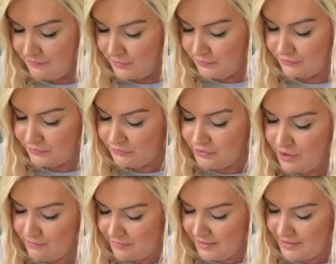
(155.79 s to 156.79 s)
Use a
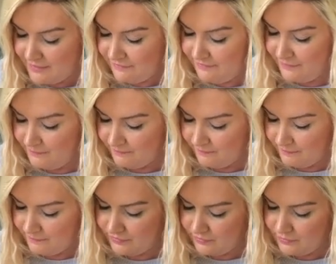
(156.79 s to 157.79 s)
sharp knife
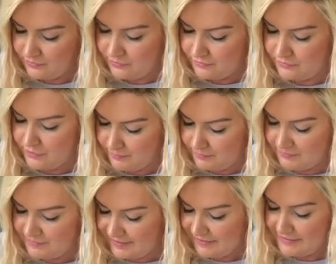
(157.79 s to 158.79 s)
to top and
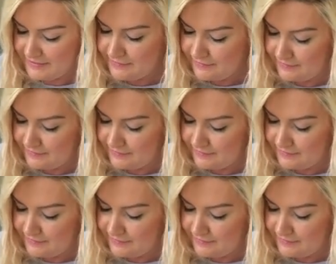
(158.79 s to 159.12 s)
tail it.